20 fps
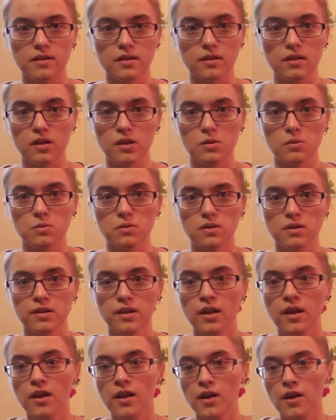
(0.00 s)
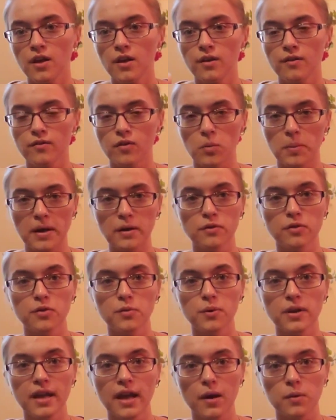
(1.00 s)
alone for about
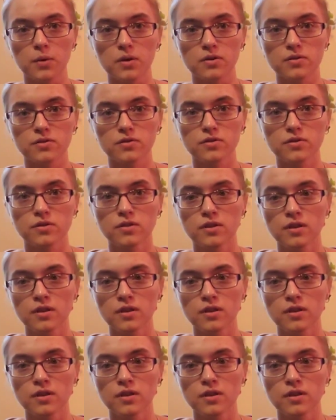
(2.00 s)
3 hours